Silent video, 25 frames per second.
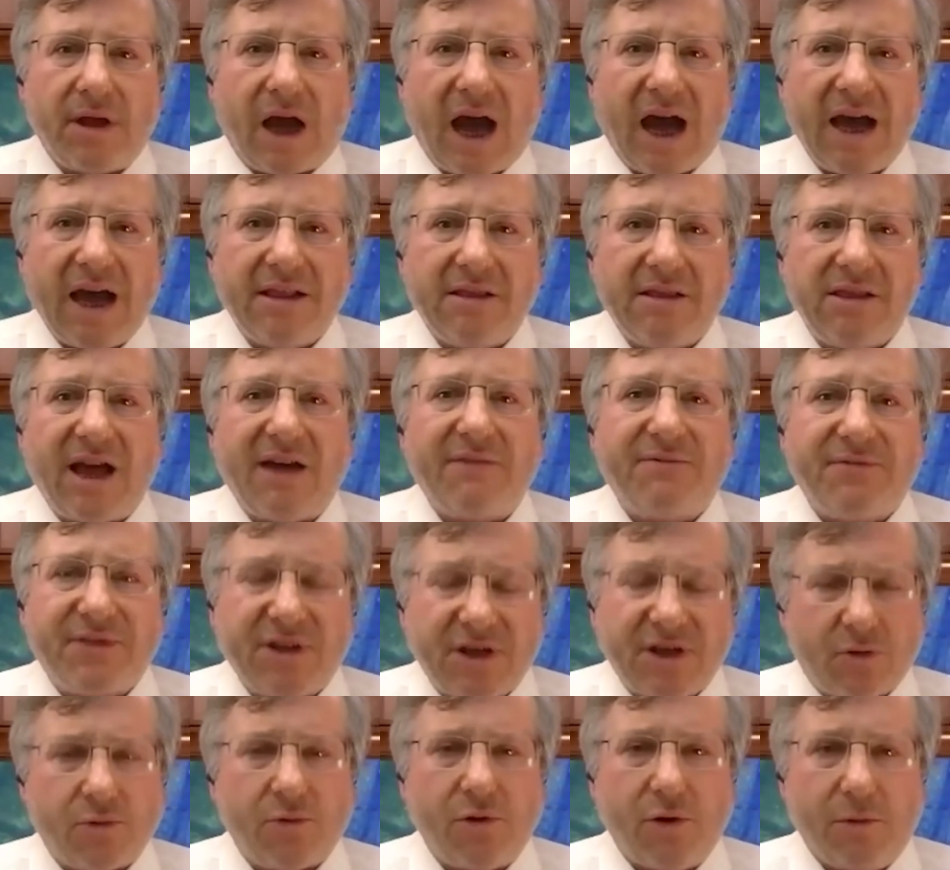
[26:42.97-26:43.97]
I left
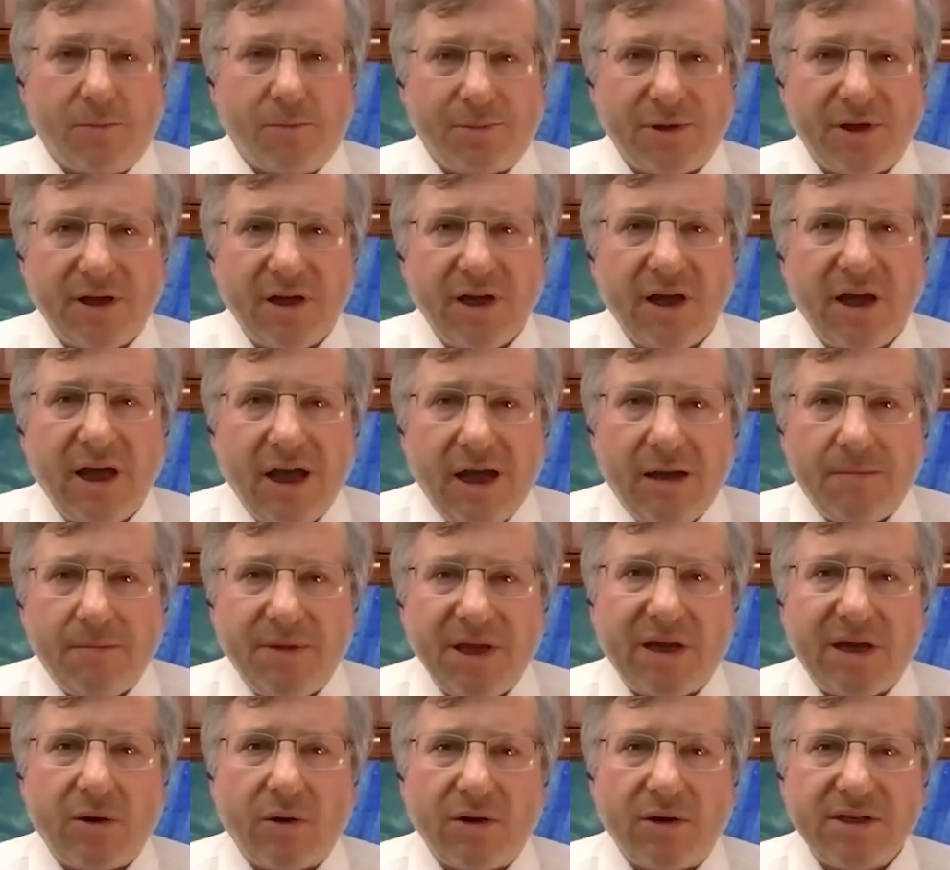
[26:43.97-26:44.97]
the group
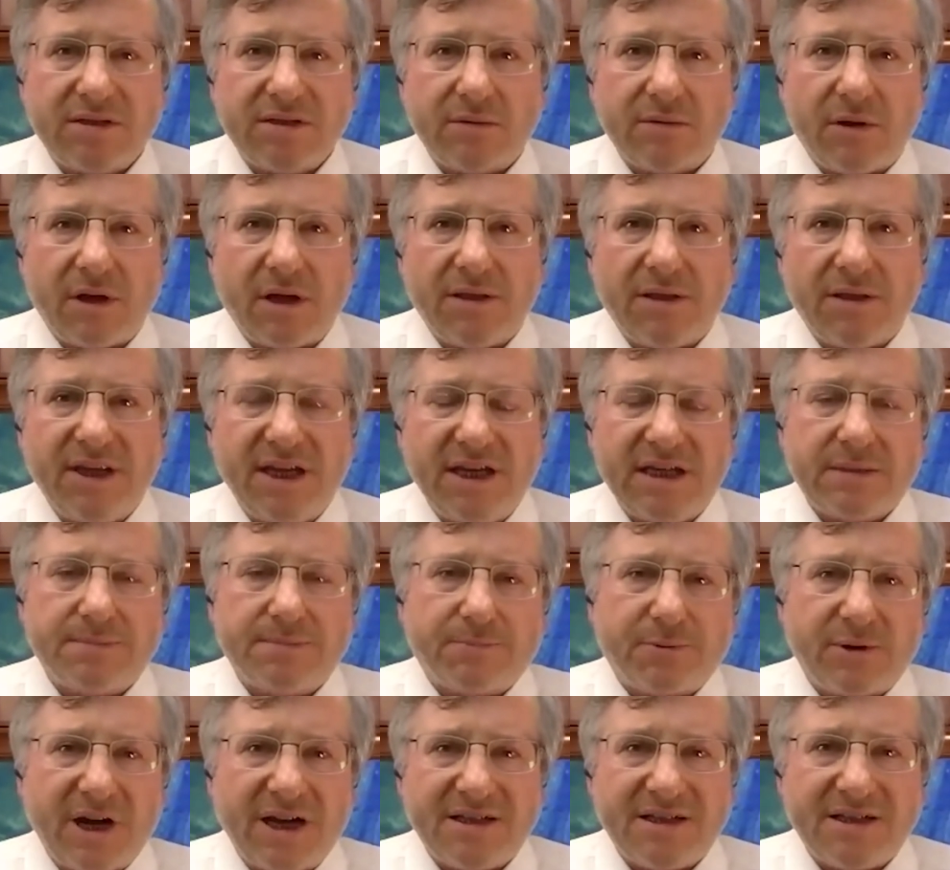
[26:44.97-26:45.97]
because these
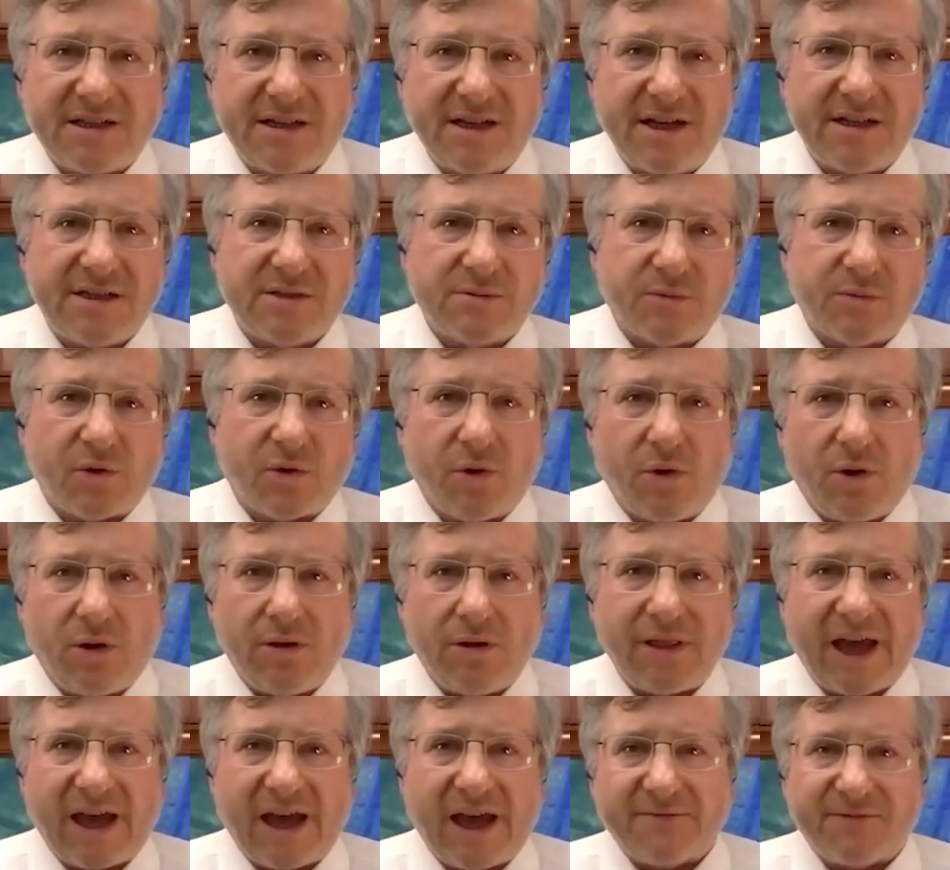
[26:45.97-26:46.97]
presidents were
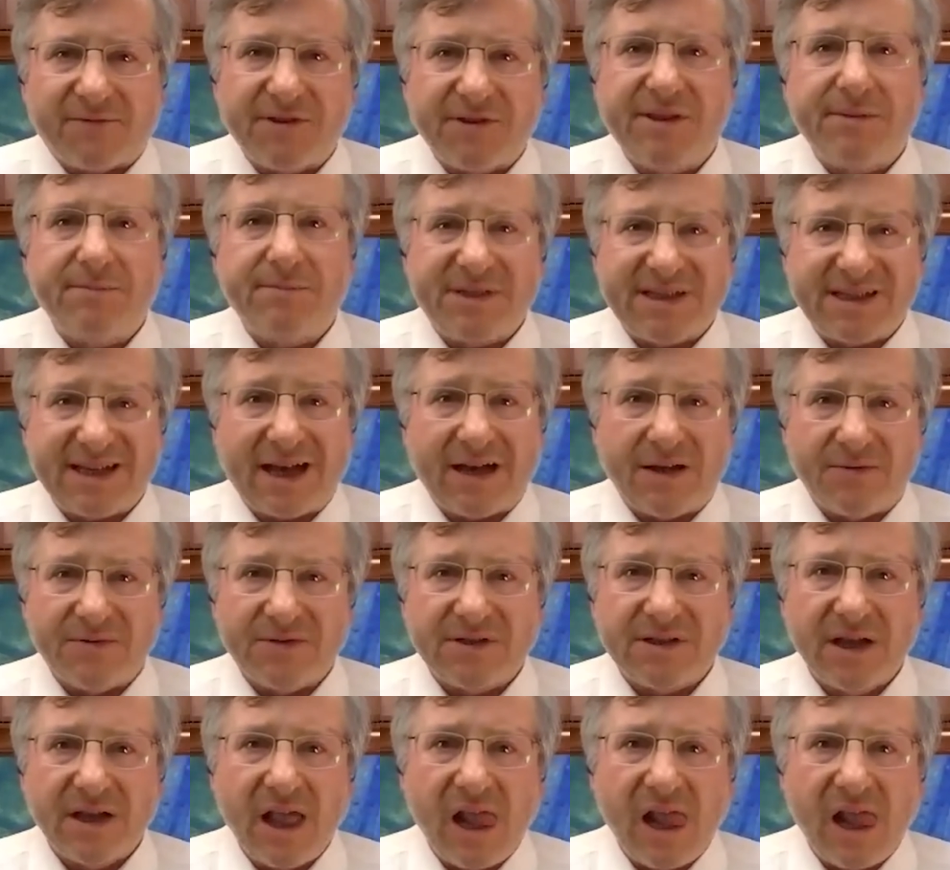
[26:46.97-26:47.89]
all out for themselves.